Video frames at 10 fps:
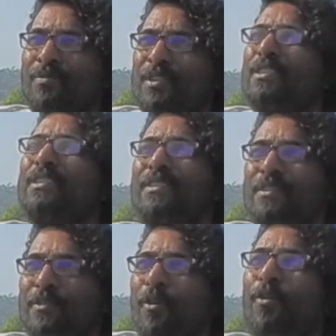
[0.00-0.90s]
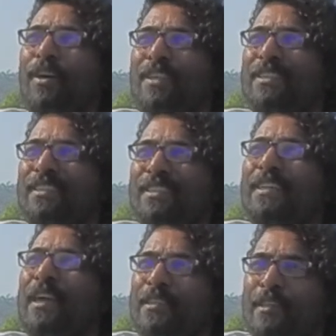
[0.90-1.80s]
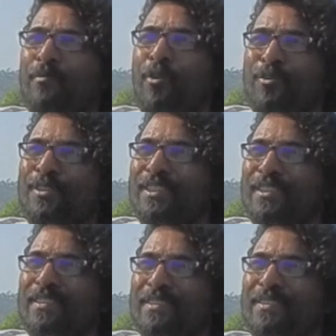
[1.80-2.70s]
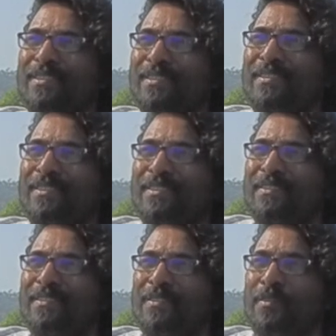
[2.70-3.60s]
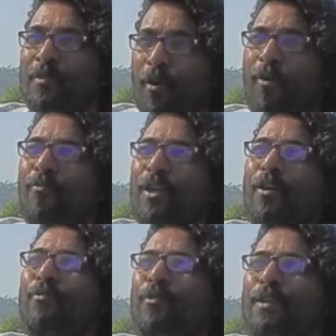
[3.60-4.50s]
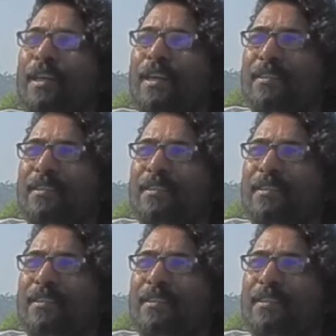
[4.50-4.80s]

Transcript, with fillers: which is your condition and subconscious, your way of looking.